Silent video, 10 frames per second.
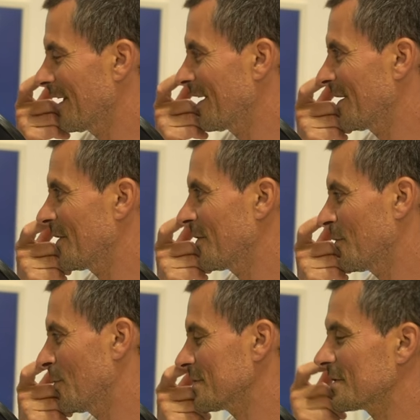he
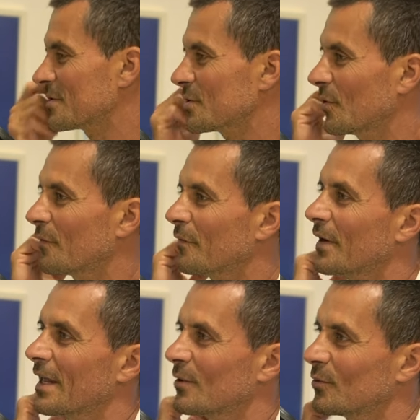wasn't so
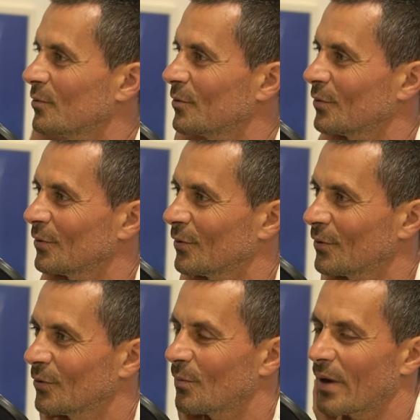free to
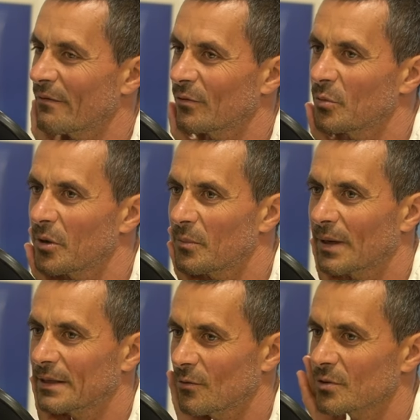to play football
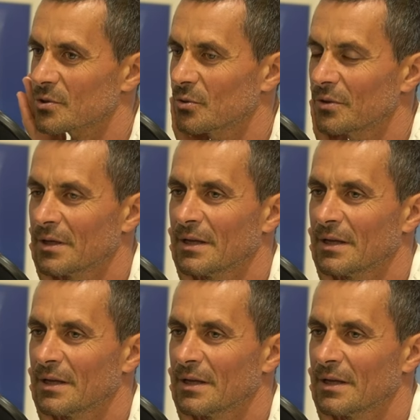but he was good